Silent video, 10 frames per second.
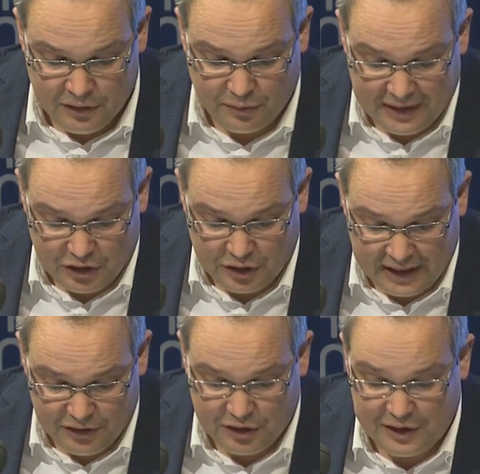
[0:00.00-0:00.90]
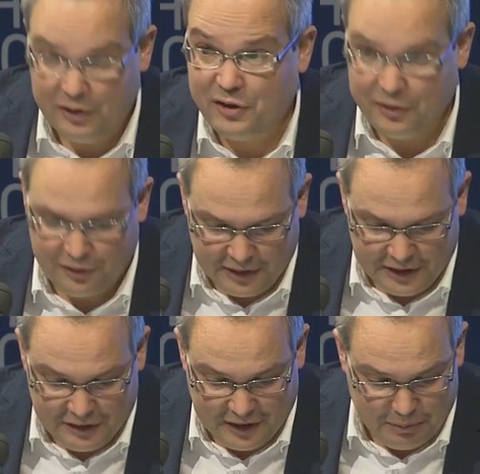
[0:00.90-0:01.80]
transcends the
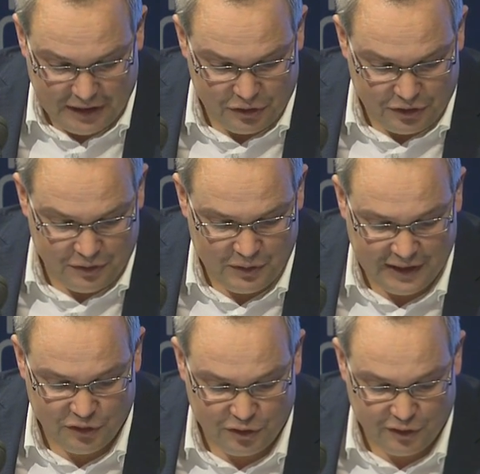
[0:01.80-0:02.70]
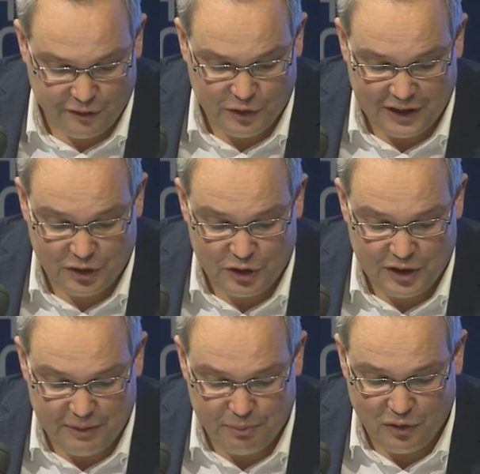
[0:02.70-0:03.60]
earthly dimension and serves as a
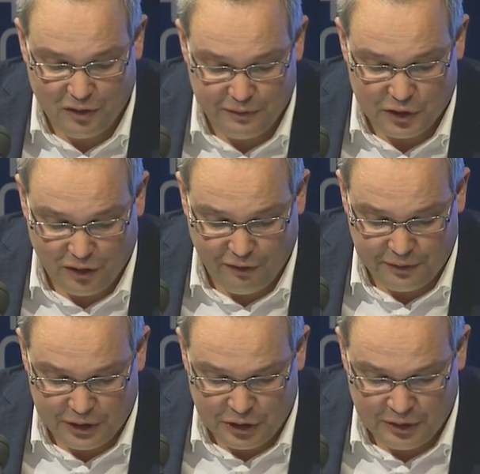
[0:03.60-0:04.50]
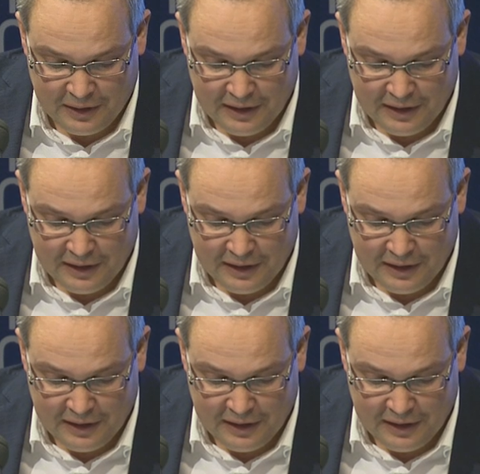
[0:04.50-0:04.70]
symbol of his office